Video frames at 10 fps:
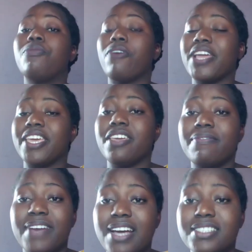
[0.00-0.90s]

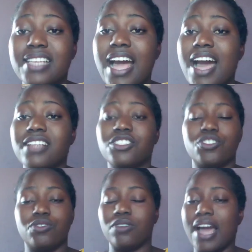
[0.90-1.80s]
forgivers are
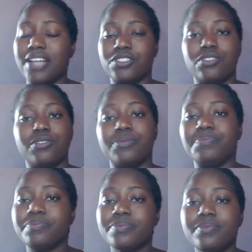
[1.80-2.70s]

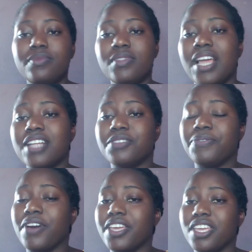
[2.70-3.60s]
to
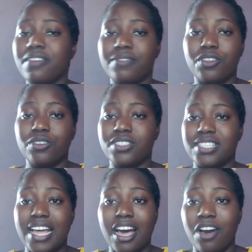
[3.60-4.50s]
forgive those
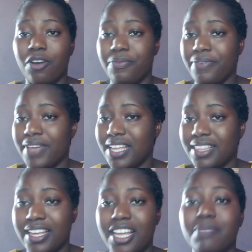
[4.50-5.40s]
that
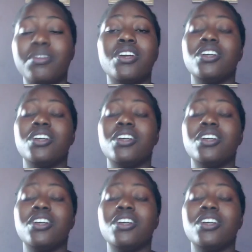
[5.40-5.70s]
offend them,